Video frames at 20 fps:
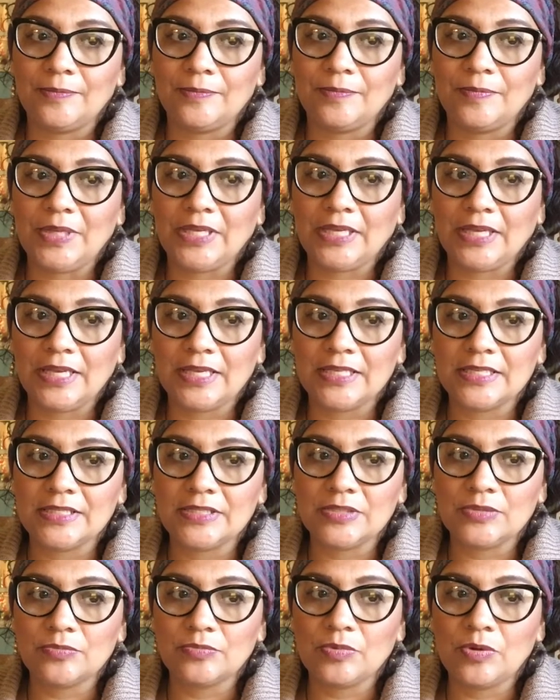
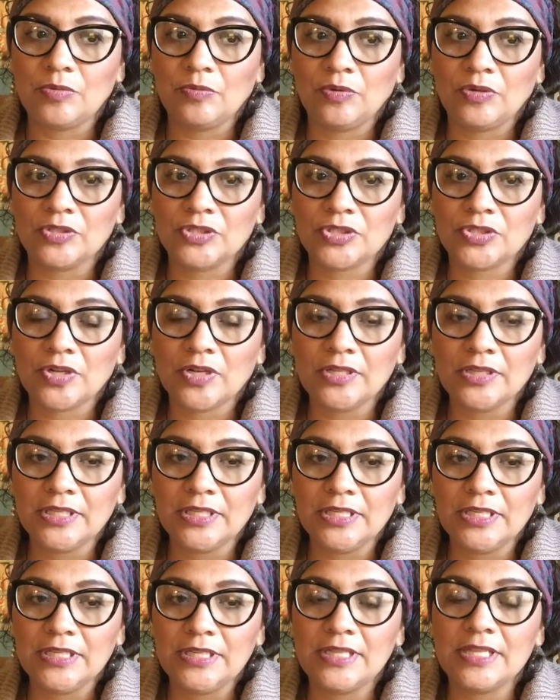because when we're struggling
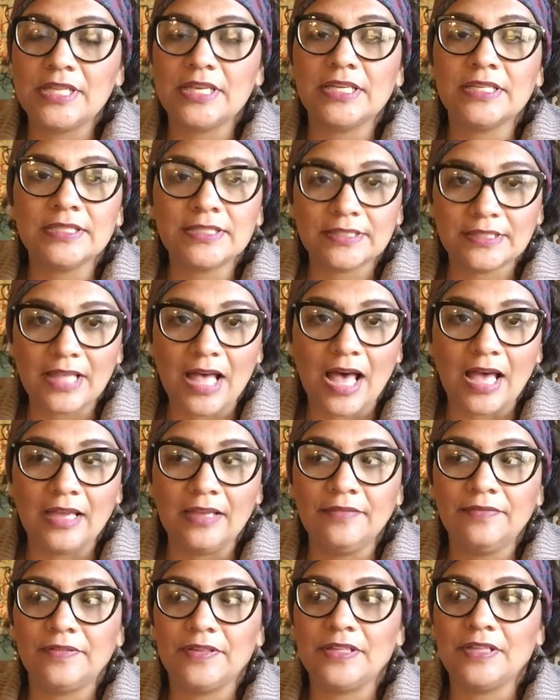in this
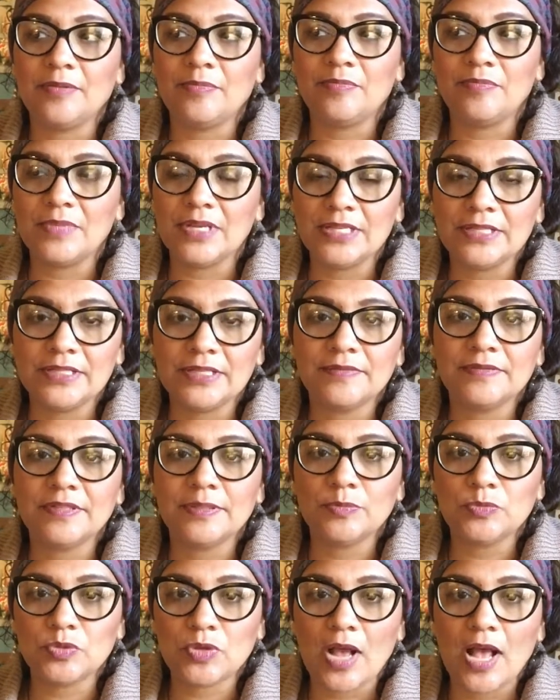life, in the midst of
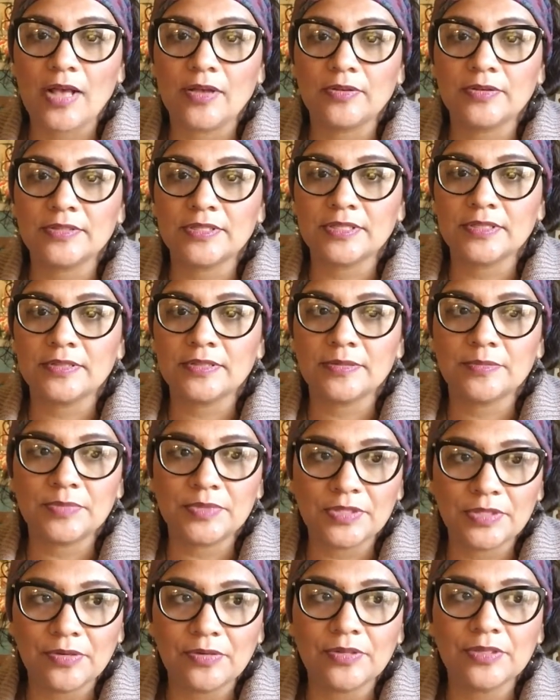some trials and some
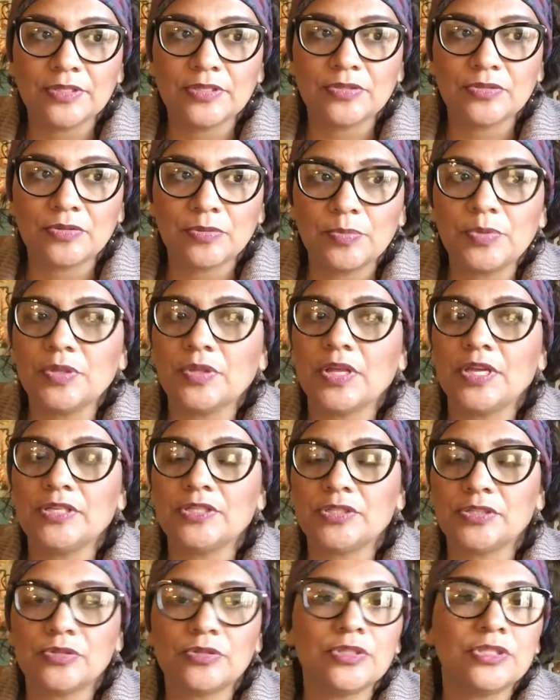serious
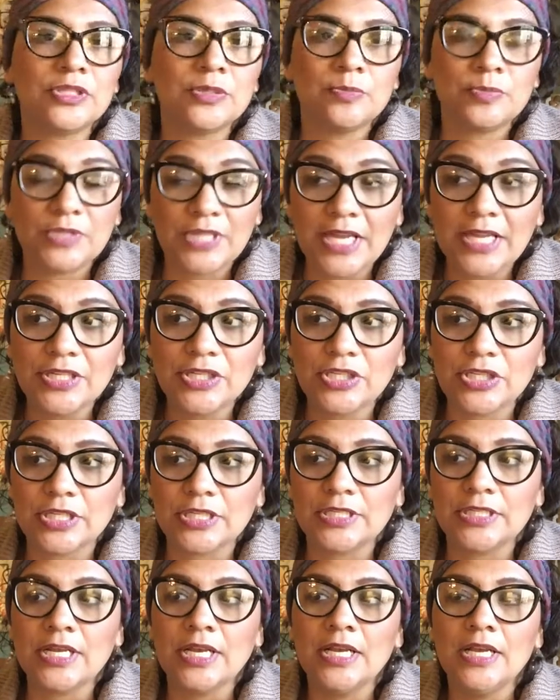tribulation or
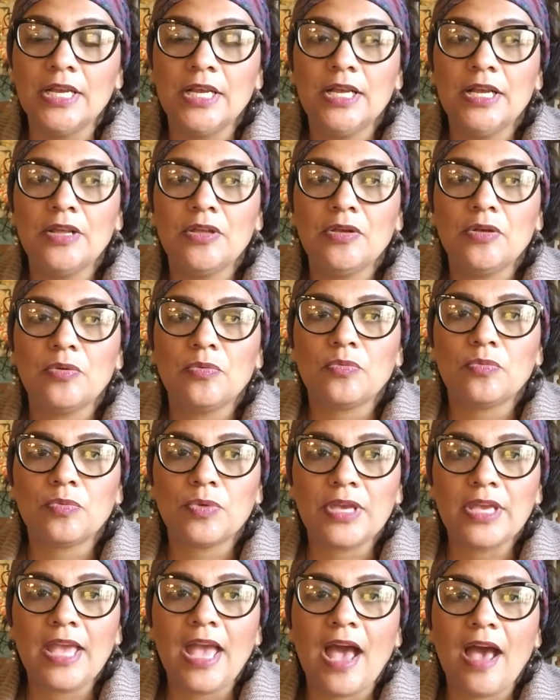temptation,
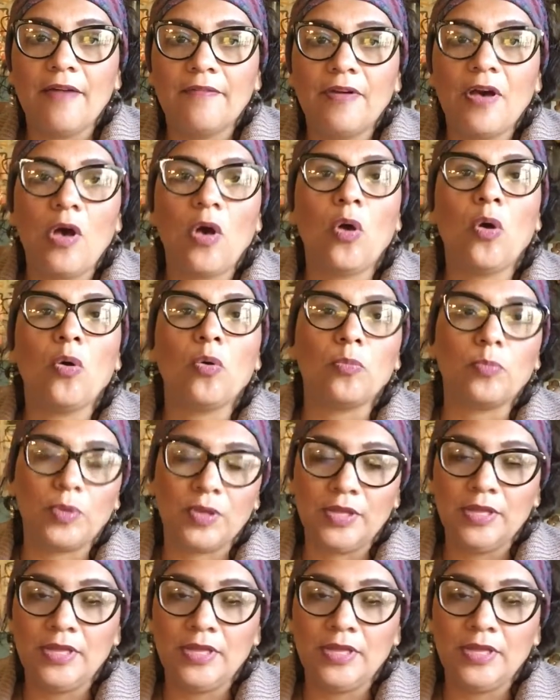we have hope